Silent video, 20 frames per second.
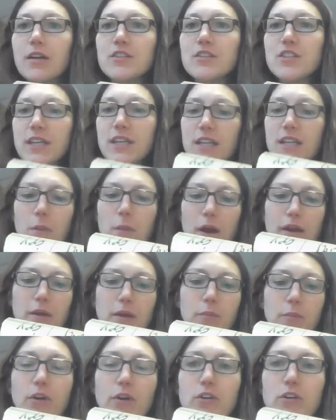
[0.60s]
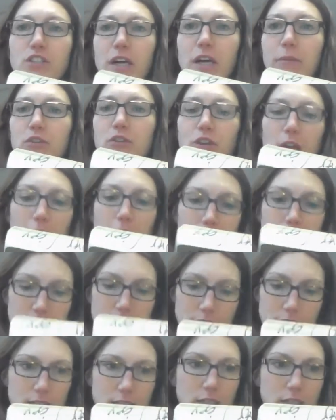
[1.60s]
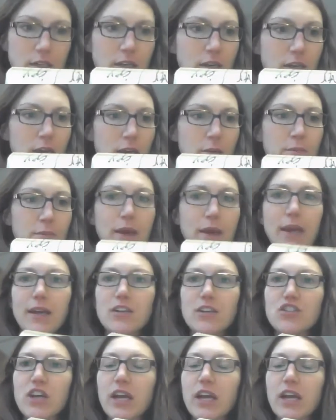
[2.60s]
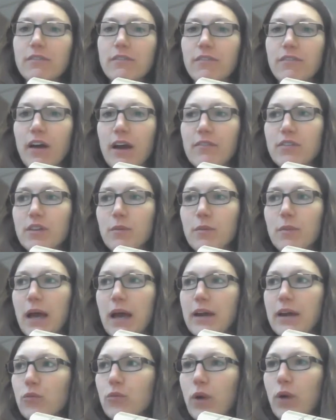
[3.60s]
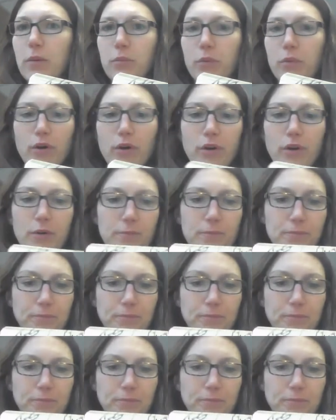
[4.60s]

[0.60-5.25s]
To Kill a Mockingbird, Chapter 8, page 85 in the black and white book.